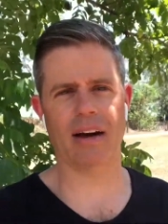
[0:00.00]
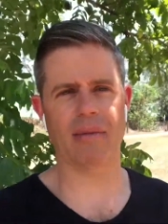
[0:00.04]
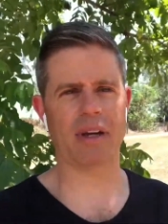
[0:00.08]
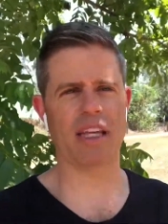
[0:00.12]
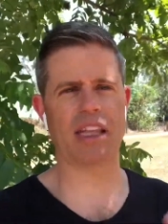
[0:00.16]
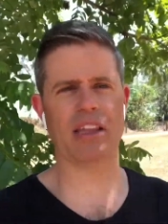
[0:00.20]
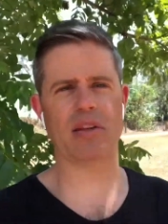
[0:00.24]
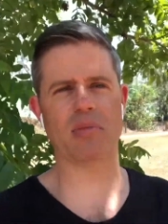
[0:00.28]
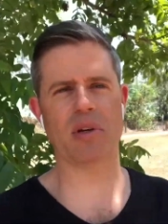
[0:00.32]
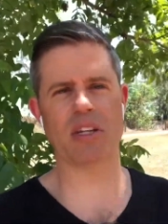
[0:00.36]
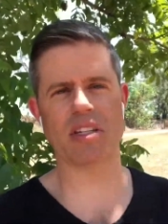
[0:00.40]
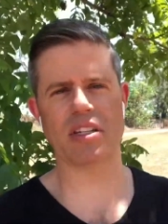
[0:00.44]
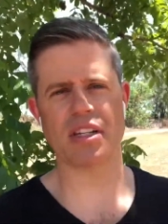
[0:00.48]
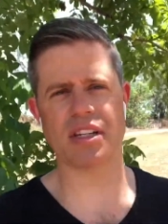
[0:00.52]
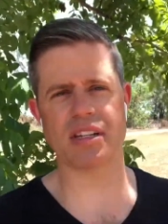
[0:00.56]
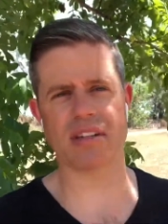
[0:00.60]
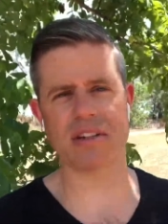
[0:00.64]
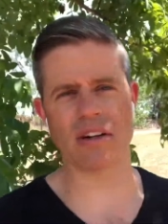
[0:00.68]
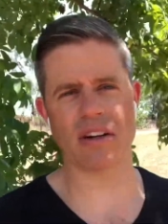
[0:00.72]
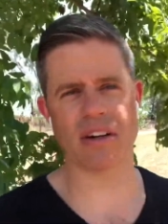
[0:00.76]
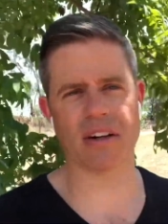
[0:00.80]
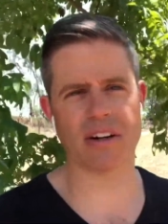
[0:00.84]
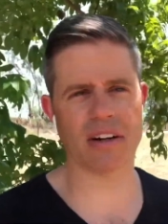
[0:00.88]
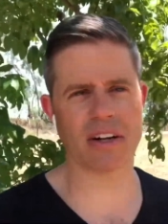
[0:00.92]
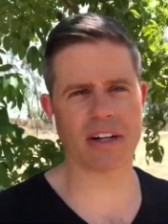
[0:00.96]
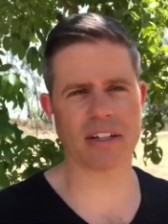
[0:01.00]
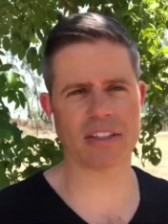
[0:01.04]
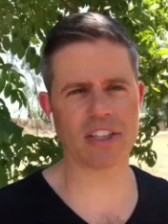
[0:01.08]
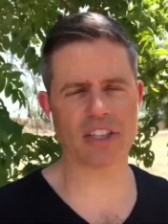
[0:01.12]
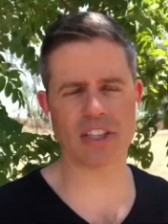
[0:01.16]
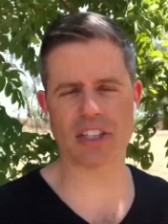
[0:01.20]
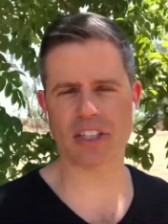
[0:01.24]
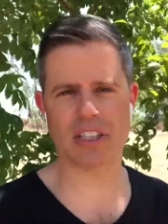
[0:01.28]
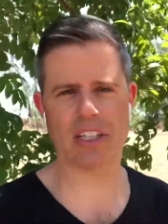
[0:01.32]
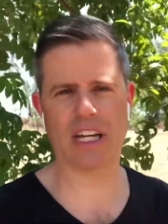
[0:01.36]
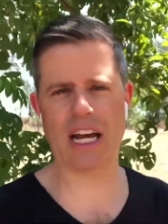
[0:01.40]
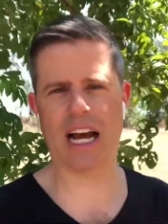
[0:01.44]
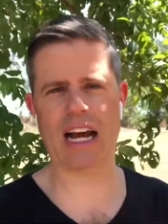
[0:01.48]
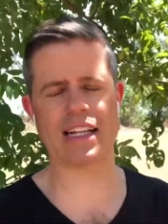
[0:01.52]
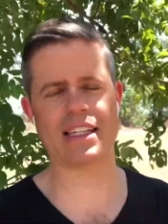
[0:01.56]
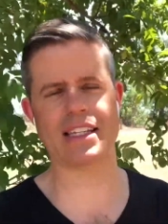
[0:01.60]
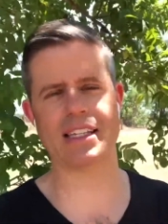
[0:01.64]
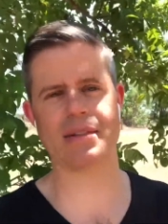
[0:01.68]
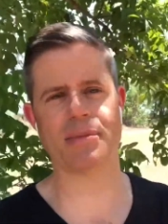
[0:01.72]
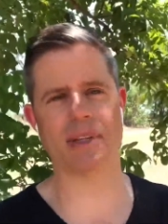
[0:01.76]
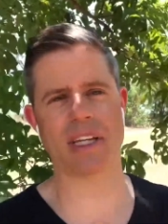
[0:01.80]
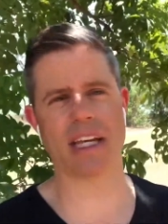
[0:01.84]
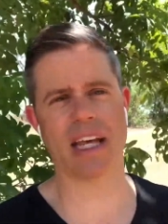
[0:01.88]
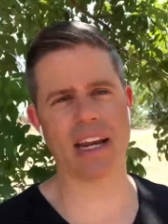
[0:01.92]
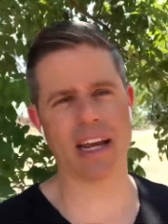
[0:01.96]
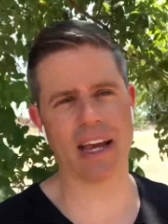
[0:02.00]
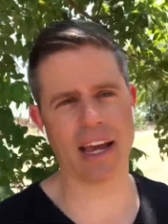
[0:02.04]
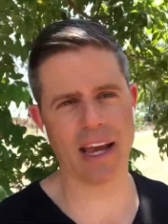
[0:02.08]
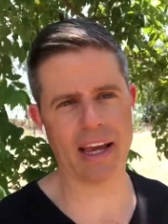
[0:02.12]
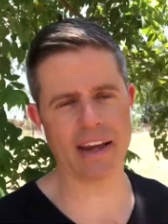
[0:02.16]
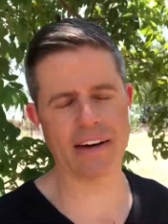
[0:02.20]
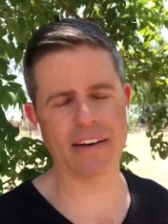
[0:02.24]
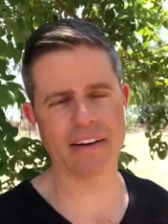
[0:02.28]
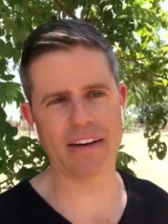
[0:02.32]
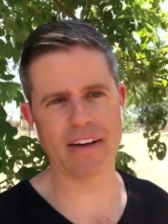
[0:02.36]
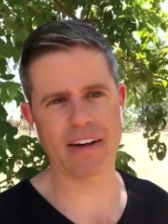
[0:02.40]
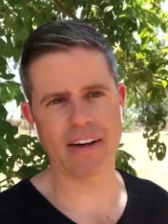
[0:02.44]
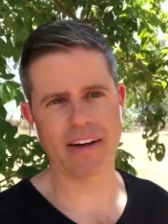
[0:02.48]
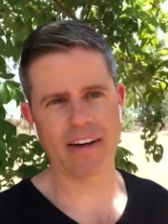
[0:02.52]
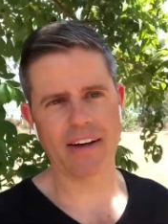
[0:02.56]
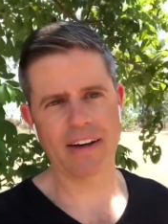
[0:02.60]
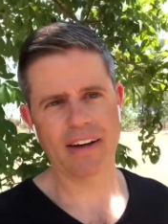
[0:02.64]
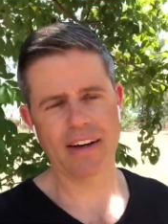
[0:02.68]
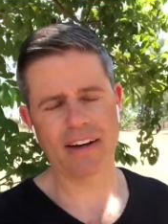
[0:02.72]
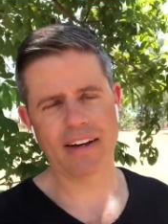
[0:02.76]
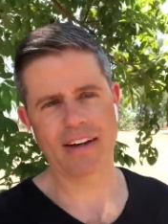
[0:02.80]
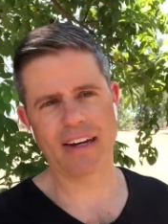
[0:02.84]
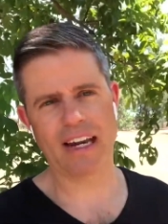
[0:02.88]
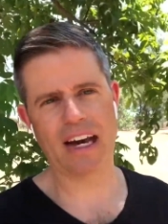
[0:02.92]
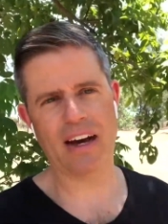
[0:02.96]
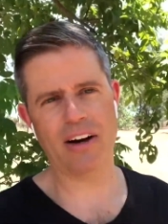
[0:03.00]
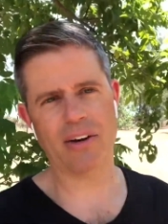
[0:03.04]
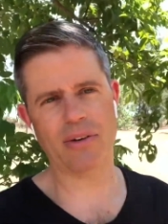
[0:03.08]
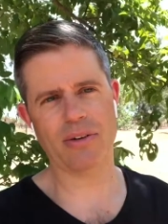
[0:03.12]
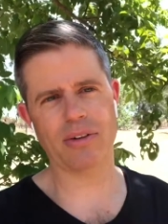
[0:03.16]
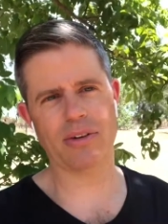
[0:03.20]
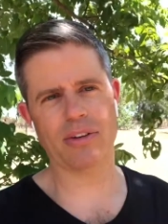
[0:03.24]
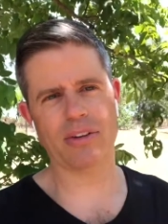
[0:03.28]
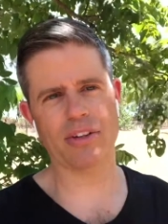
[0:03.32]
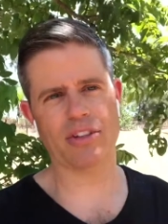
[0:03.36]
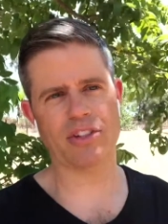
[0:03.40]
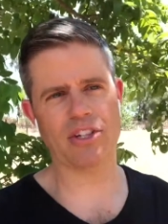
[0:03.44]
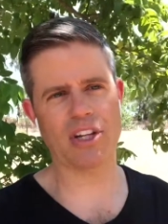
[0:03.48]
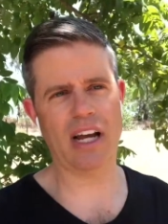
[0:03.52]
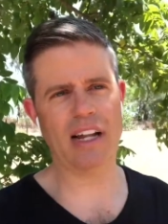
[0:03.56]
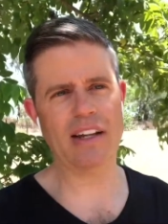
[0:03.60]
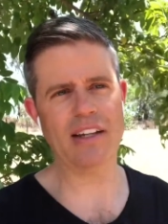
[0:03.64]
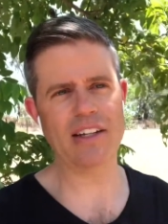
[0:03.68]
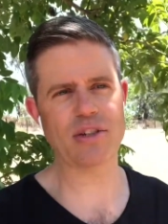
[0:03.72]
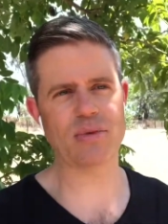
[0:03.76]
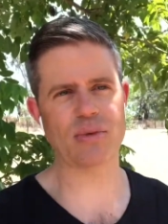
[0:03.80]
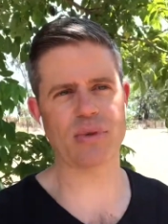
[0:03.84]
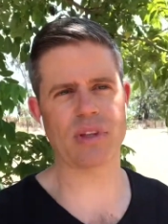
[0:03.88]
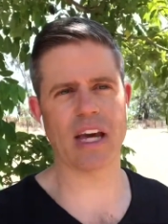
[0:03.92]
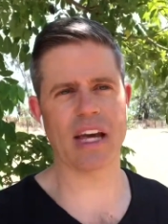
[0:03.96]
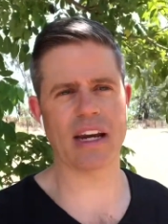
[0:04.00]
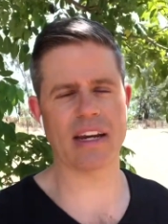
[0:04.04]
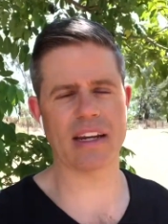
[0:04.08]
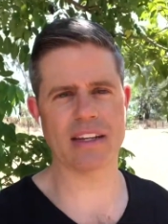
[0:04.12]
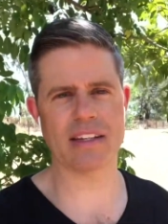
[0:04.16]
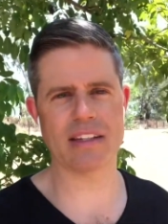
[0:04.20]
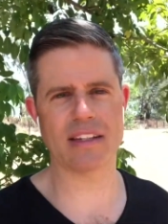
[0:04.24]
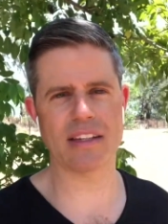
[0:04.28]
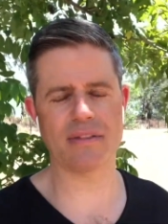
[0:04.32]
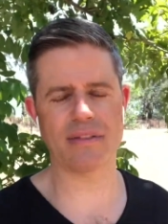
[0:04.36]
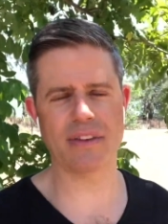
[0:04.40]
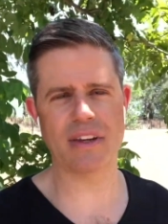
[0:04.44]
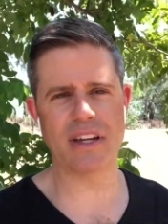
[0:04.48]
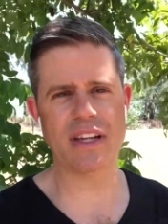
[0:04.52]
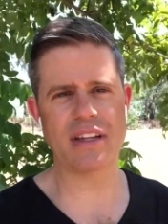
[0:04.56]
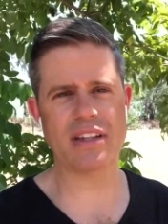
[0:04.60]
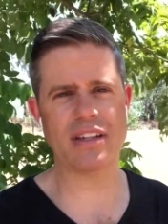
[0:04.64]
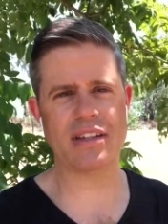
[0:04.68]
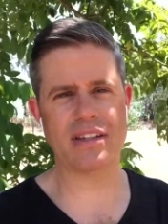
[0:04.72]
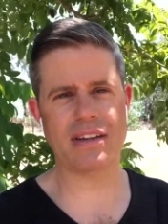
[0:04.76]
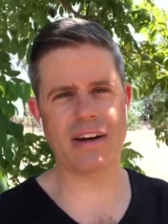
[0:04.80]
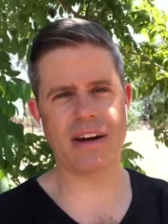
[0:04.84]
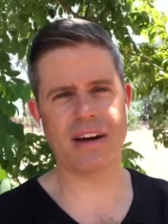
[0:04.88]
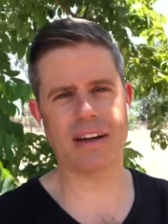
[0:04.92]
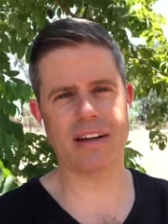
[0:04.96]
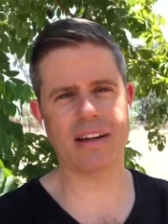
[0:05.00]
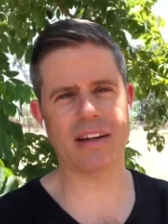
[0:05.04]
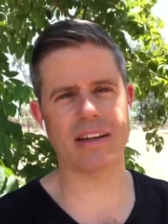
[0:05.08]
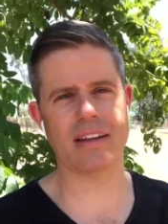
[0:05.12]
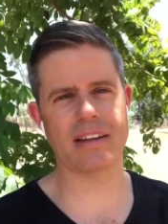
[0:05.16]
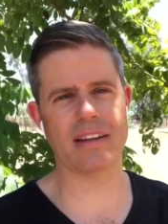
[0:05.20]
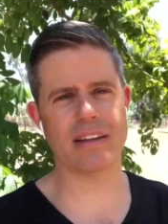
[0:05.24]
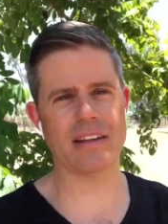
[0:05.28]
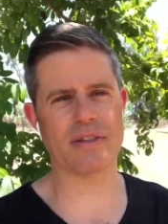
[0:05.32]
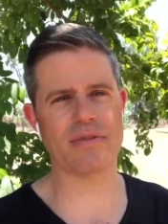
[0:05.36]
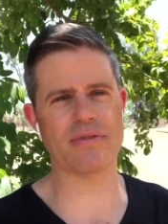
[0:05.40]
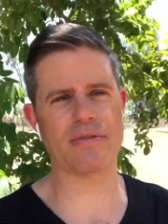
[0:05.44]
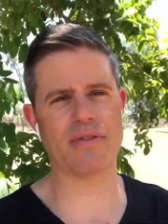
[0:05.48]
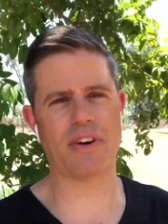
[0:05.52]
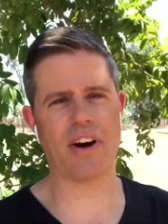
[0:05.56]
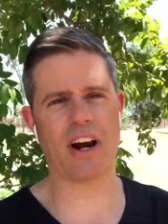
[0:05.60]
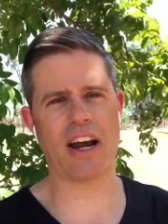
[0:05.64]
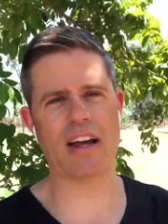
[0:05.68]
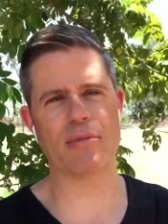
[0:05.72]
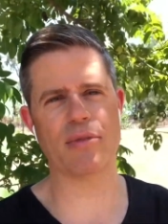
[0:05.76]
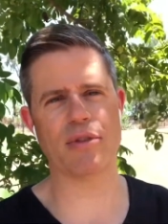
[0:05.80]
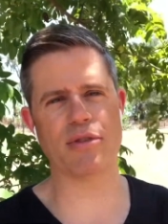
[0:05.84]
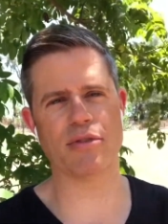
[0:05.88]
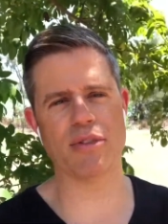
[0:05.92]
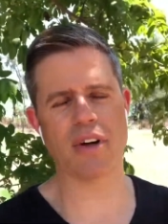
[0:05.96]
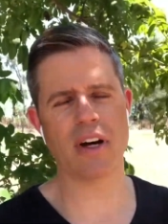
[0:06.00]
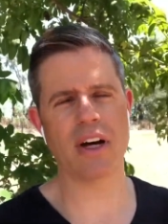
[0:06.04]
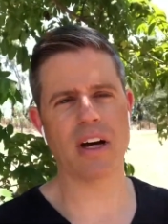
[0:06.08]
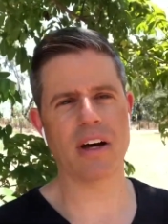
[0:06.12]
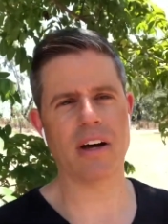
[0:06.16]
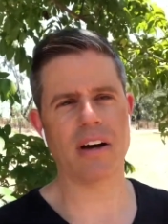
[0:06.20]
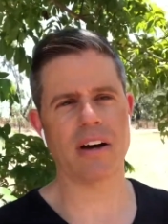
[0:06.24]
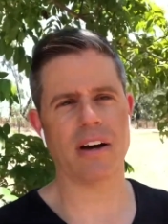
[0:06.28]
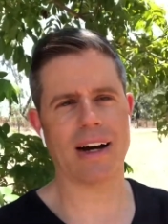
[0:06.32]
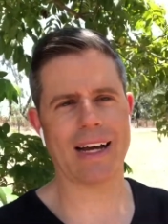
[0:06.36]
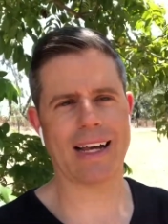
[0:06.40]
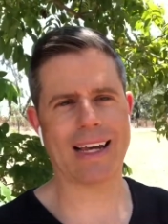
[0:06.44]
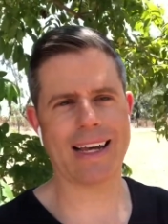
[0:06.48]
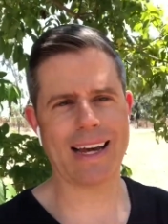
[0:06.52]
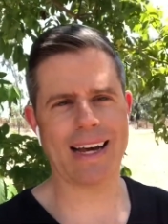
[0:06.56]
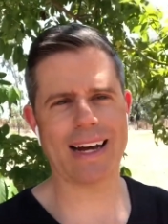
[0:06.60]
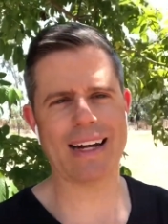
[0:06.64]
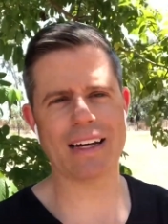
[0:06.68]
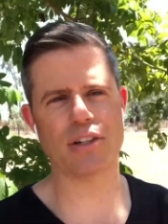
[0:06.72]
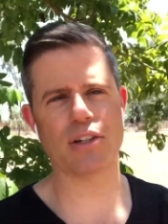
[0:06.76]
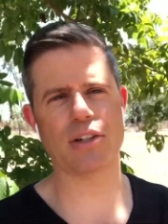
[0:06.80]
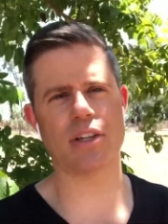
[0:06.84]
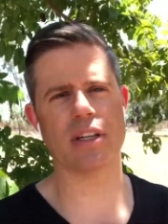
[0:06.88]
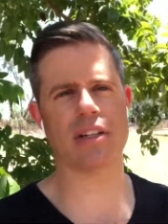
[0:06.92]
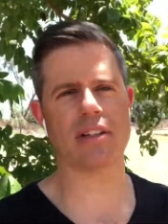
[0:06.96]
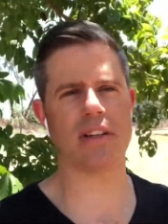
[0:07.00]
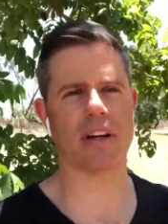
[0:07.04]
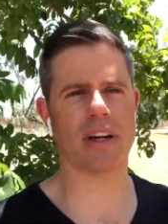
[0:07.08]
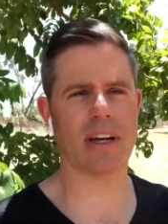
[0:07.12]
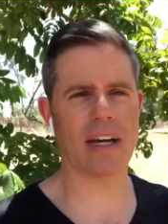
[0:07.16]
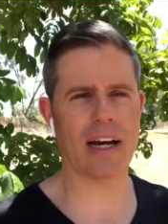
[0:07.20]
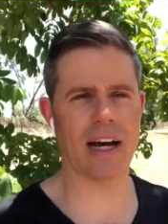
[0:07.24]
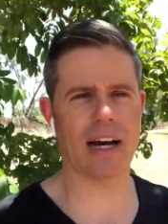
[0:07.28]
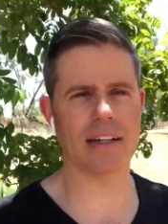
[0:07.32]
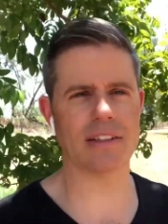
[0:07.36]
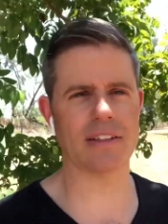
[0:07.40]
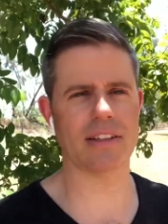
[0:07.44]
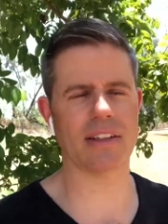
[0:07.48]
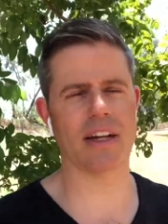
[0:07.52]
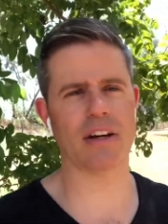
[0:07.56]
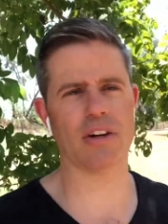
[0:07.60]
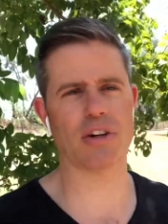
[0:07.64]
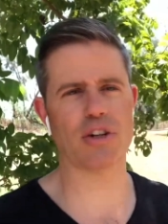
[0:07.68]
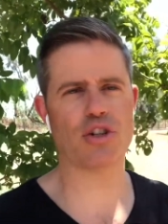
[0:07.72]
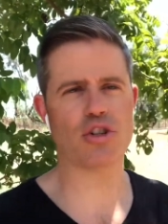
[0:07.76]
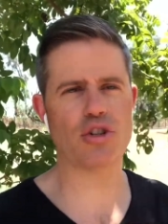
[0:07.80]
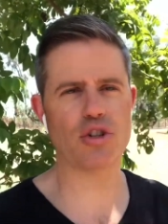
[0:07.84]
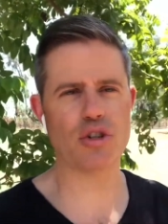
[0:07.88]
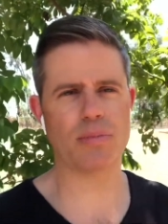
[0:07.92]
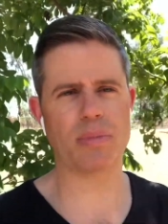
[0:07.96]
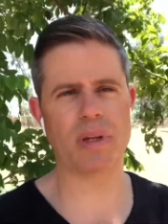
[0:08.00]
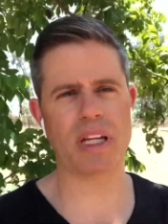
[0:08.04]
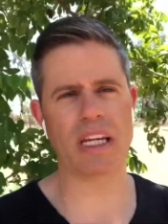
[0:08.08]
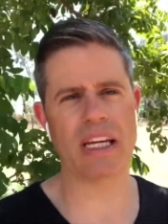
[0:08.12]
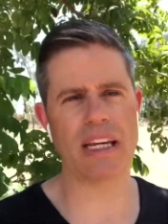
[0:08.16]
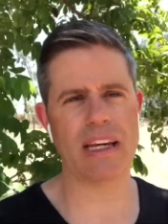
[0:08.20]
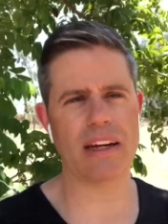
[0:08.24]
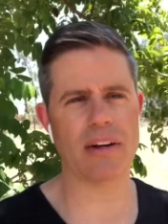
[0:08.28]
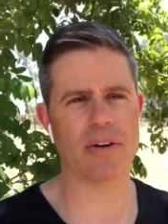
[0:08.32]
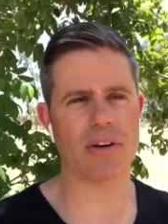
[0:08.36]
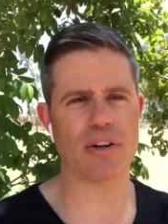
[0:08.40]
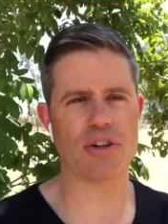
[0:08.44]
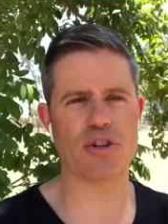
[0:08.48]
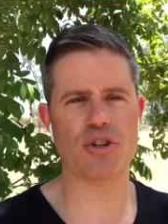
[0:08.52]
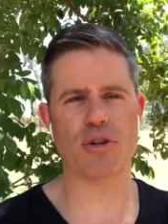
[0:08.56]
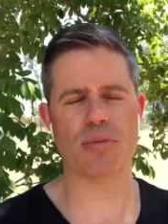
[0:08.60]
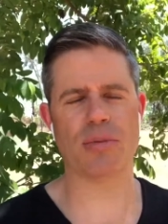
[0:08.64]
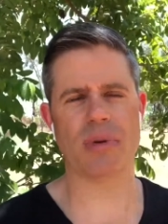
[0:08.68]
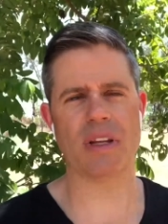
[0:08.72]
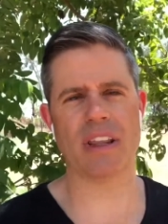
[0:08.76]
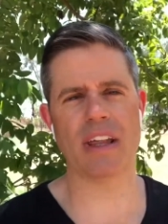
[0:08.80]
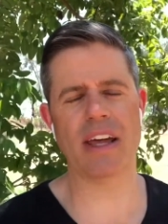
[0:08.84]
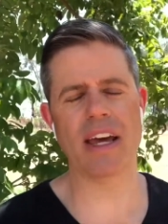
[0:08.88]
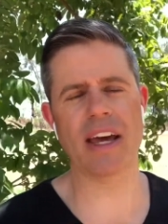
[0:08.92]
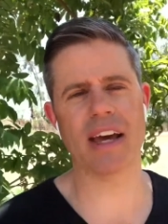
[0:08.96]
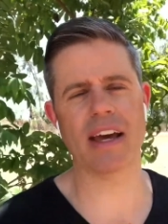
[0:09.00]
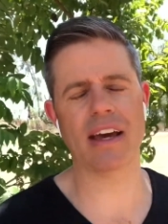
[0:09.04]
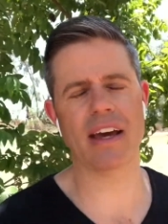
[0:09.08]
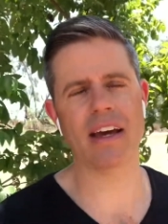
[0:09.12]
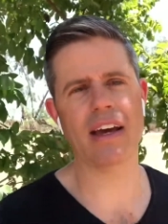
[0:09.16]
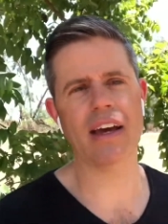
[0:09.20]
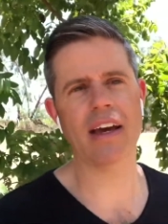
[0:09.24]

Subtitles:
in the business and I just can't seem to get ahead. Now, the challenge with that is if he's stuck in this frame of, I can't do this, I can't do that, I should be here, I should be there,